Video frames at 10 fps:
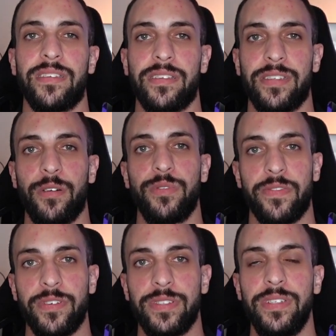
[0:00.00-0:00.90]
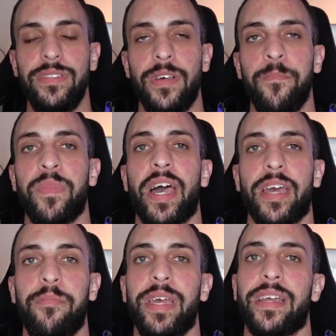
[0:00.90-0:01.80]
subtle differences are
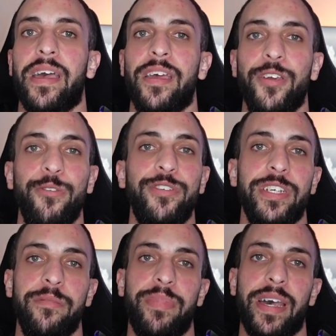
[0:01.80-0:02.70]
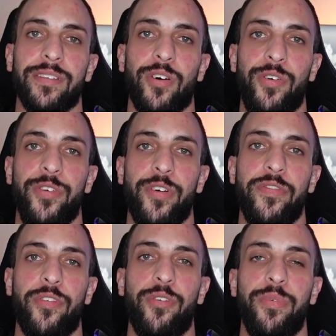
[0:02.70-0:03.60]
going to make a huge impact on your
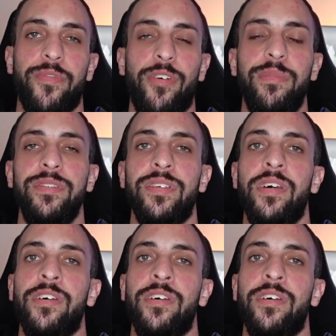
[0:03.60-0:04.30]
overall performance.